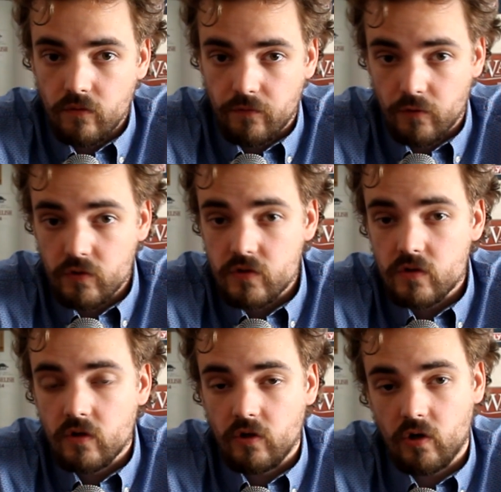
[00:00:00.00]
First,
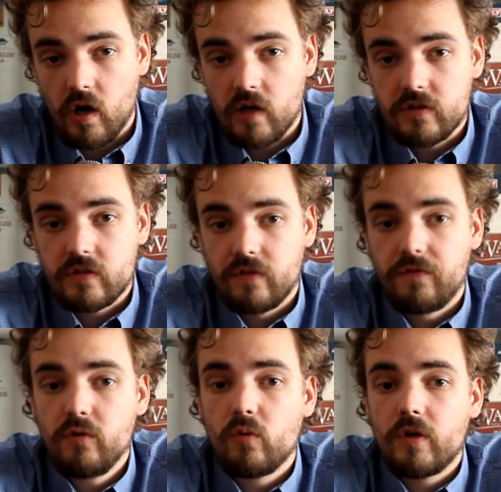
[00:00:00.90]
you're asked a
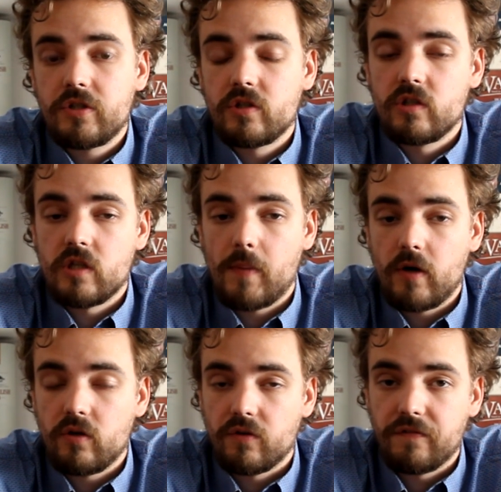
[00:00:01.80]
few questions
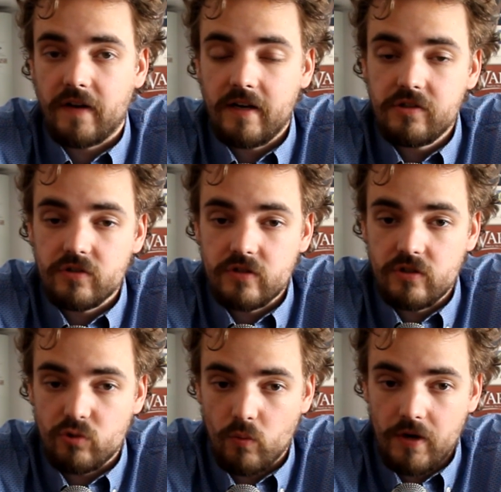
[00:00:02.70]
about your financial
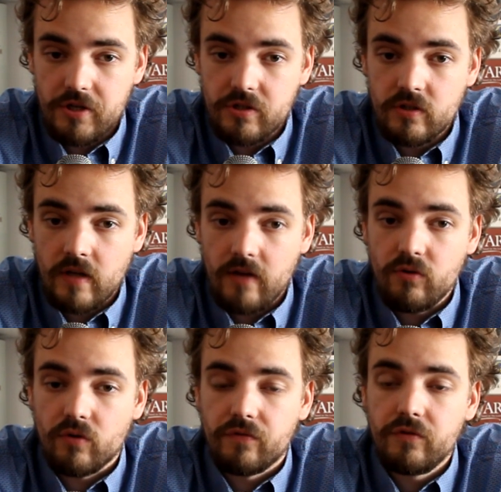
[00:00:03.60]
situation and
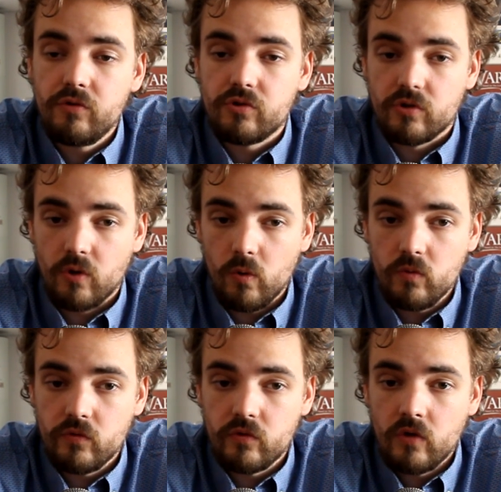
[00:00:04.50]
your future
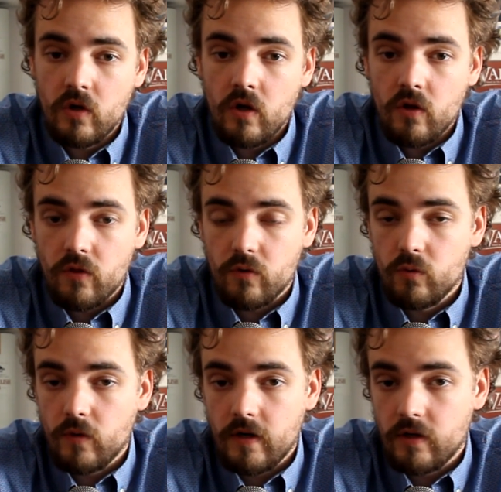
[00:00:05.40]
goals
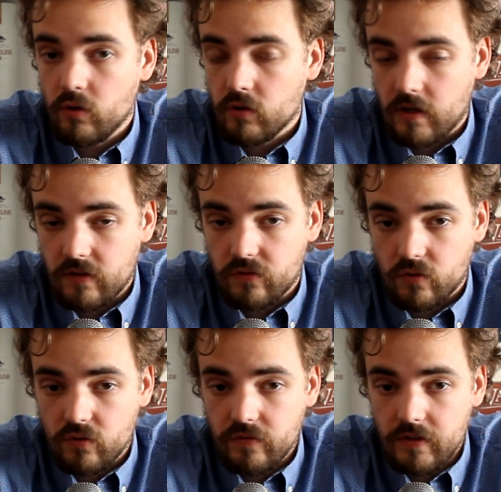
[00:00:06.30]
through an online
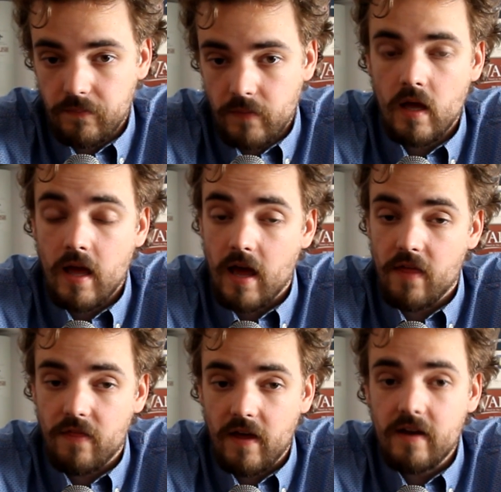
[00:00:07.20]
survey,
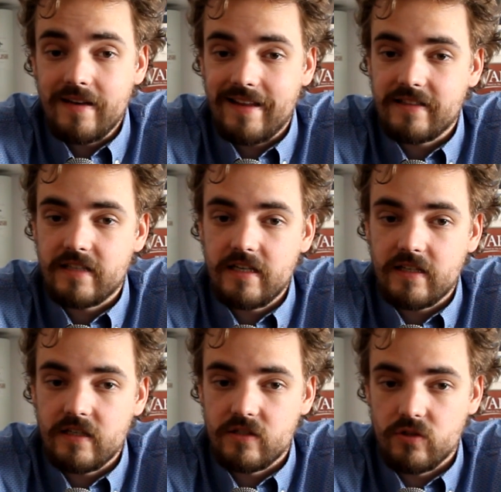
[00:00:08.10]
and then that
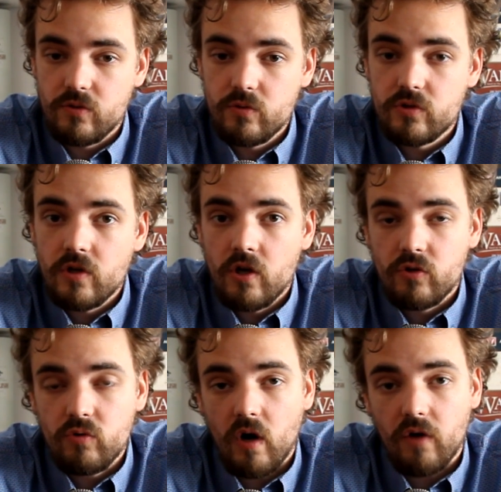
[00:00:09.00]
data is used
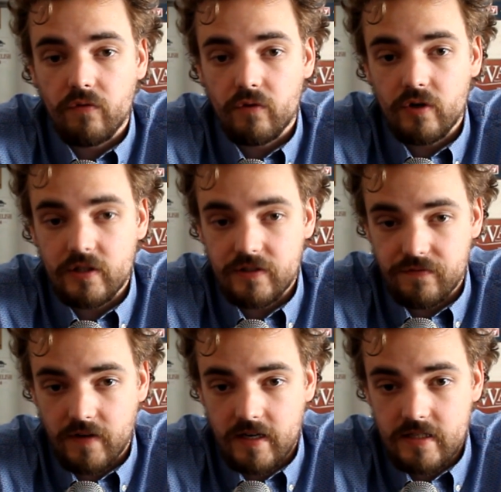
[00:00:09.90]
to offer
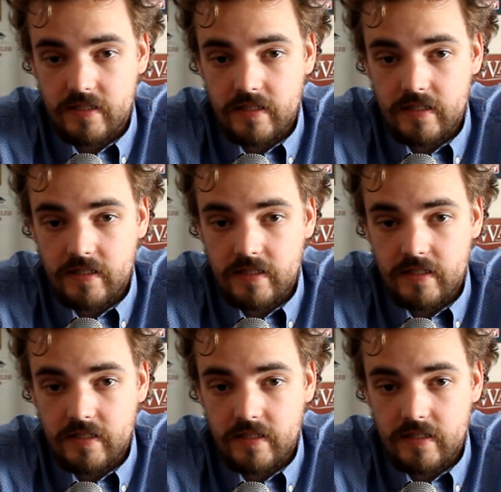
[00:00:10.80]
advice